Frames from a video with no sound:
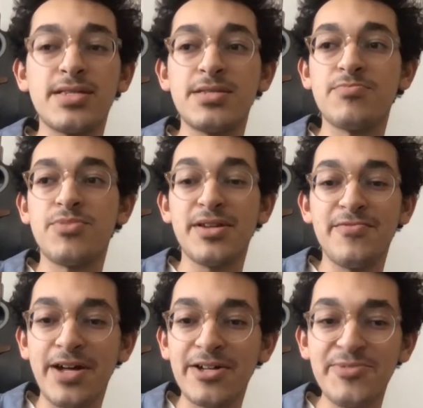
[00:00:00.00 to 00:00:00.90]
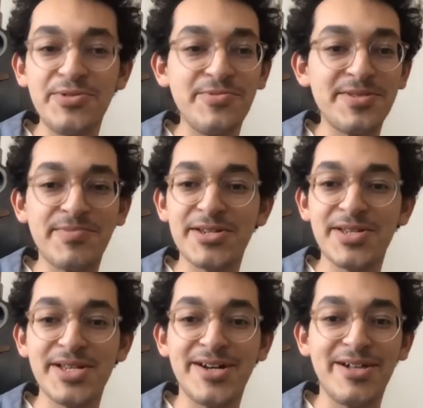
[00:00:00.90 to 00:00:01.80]
is pretty invaluable,
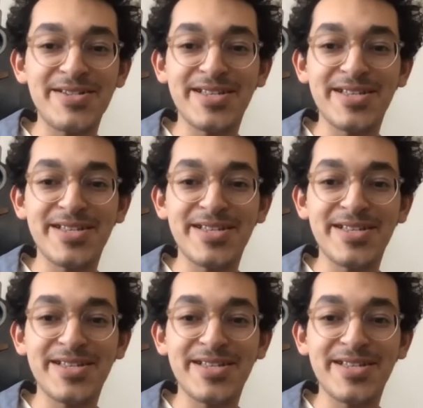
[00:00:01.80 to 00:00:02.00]
especially in college.